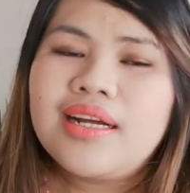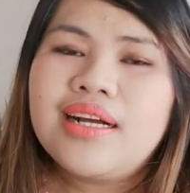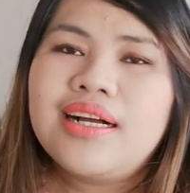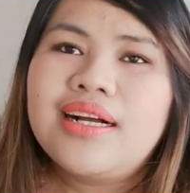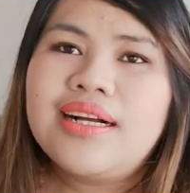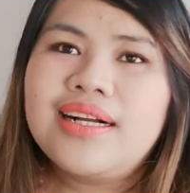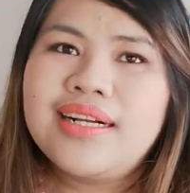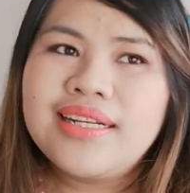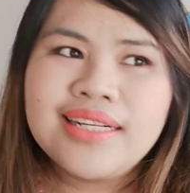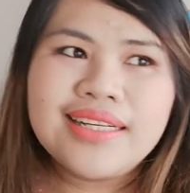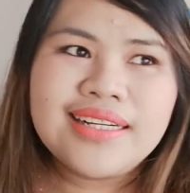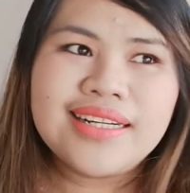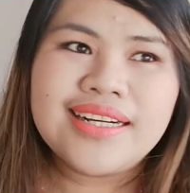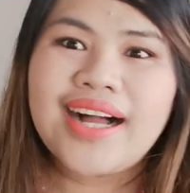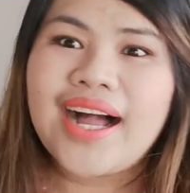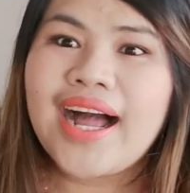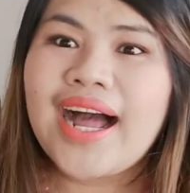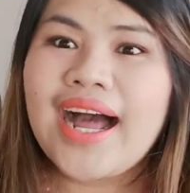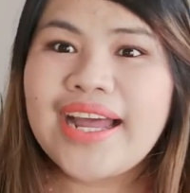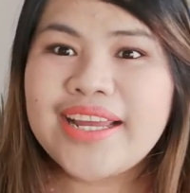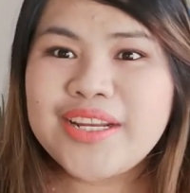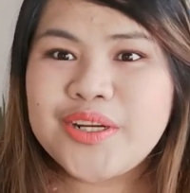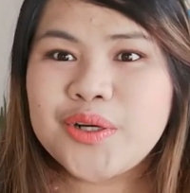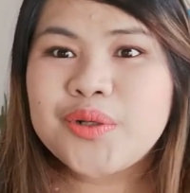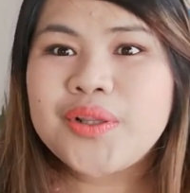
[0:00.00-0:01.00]

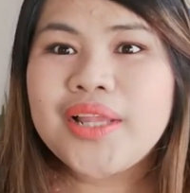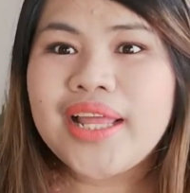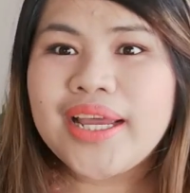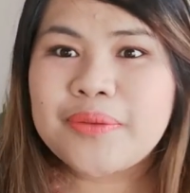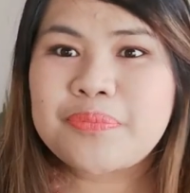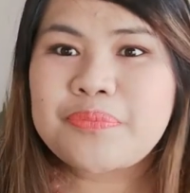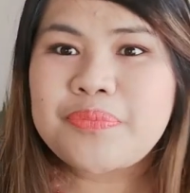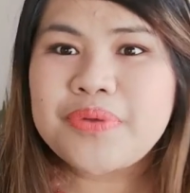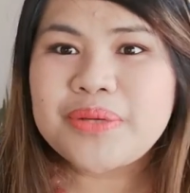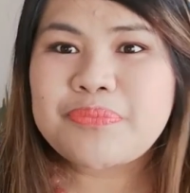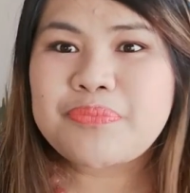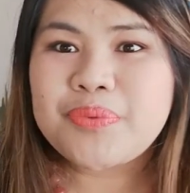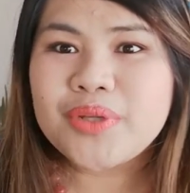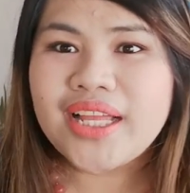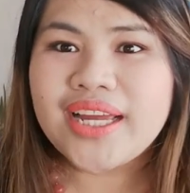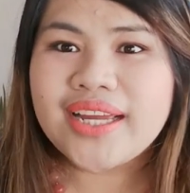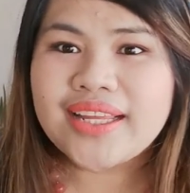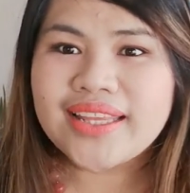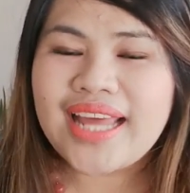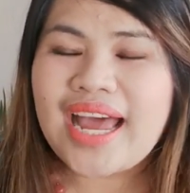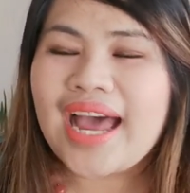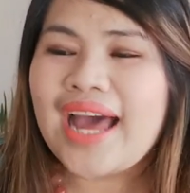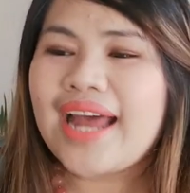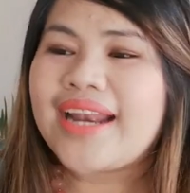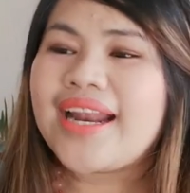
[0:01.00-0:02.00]
I don't like people like
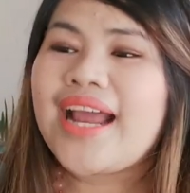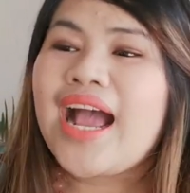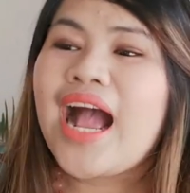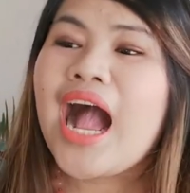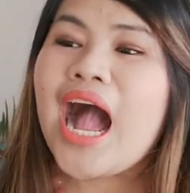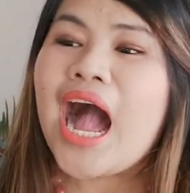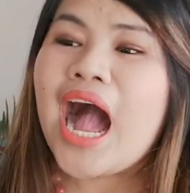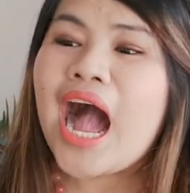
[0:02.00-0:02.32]
that.